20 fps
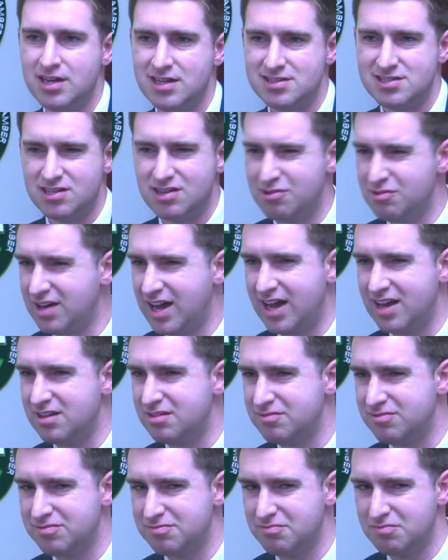to know kind
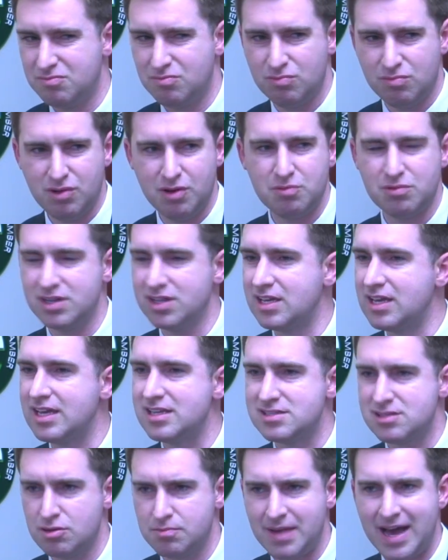of what really
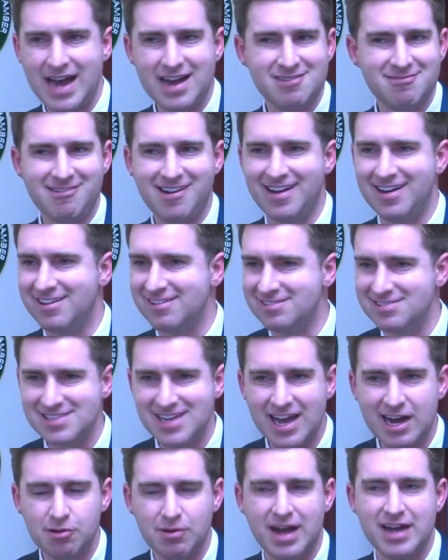is their background,
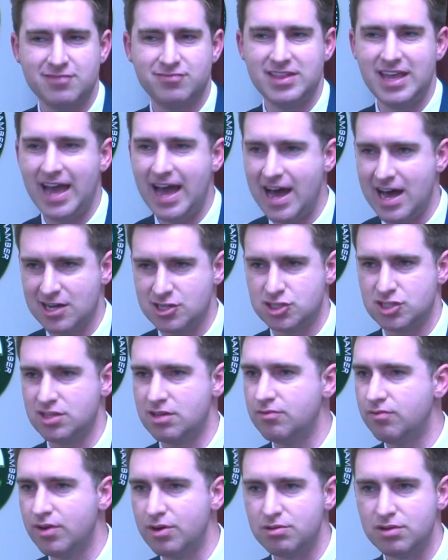how they actually
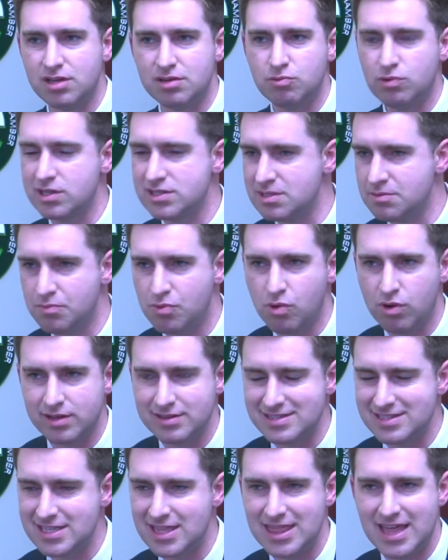voted, what's
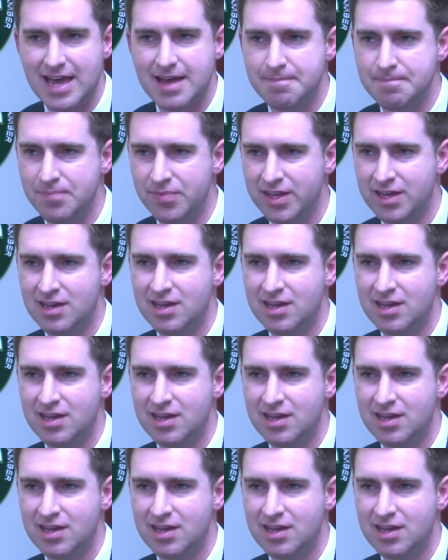important to them.